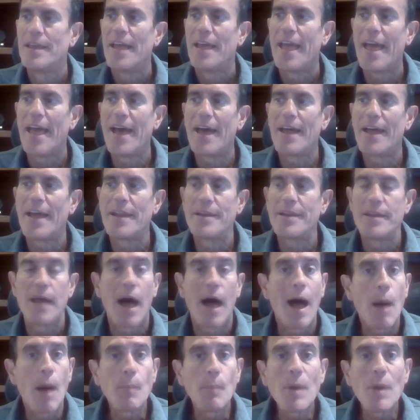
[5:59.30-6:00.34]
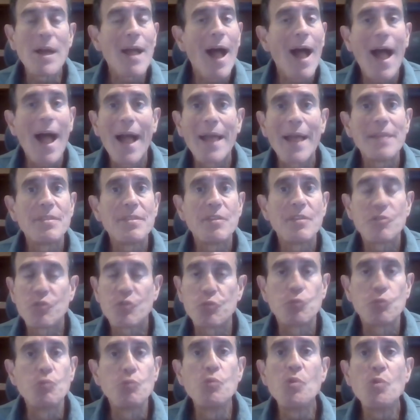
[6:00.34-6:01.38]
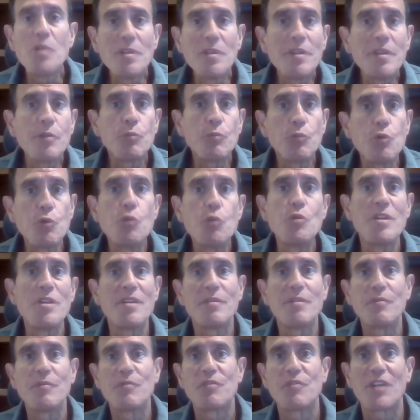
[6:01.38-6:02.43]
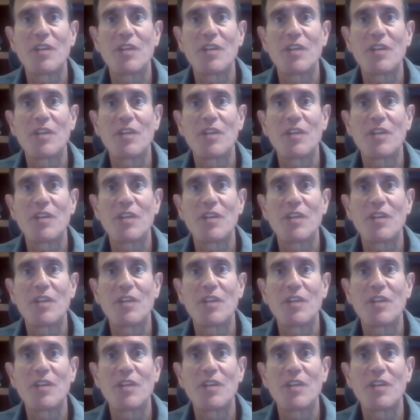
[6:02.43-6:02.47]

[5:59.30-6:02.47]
And I'm a guy that's really rooting for